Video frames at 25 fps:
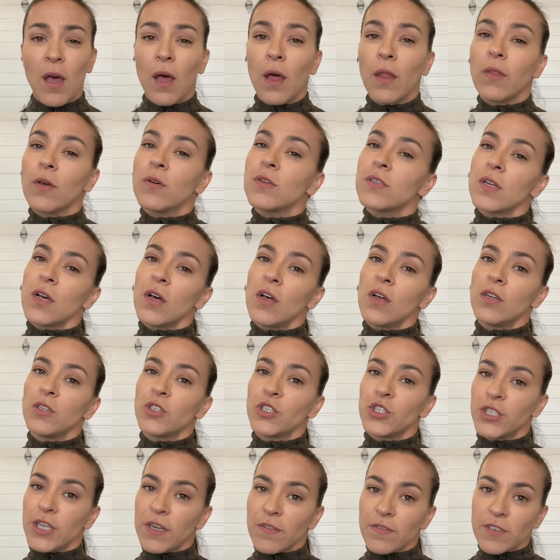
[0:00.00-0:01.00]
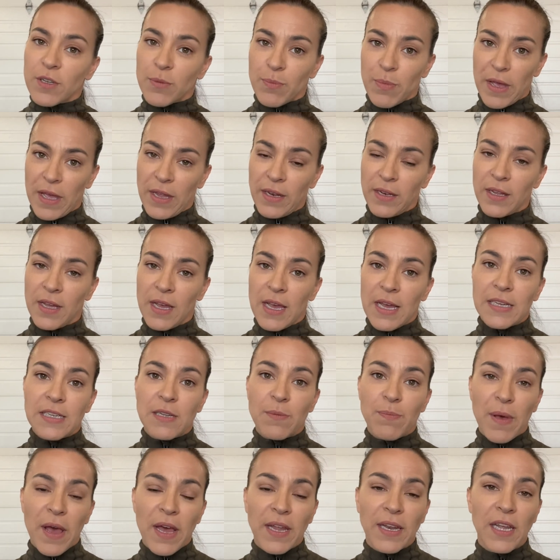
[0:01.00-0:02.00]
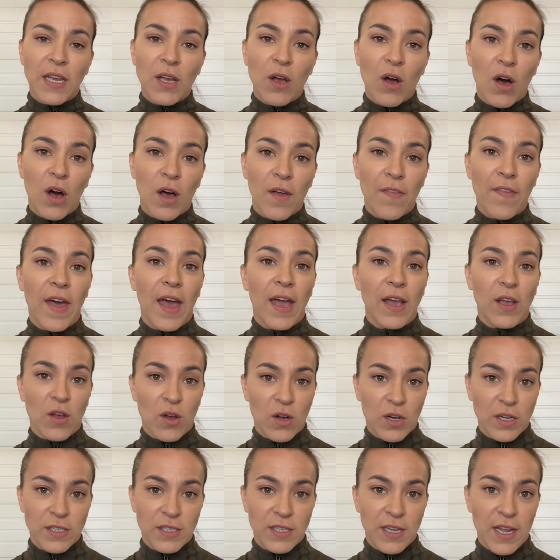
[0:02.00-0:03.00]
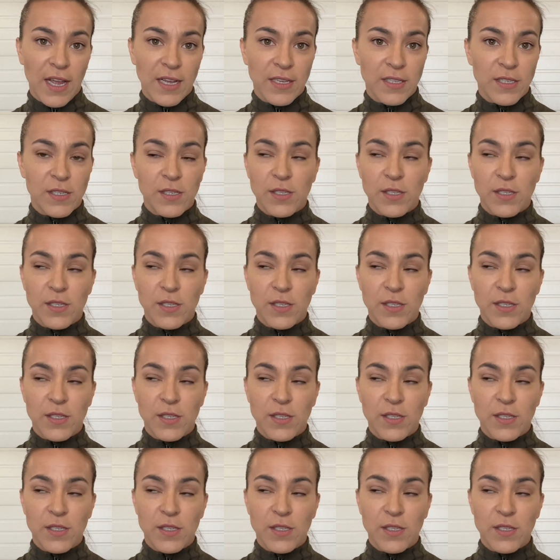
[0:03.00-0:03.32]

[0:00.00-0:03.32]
those all shift a bit depending on that context.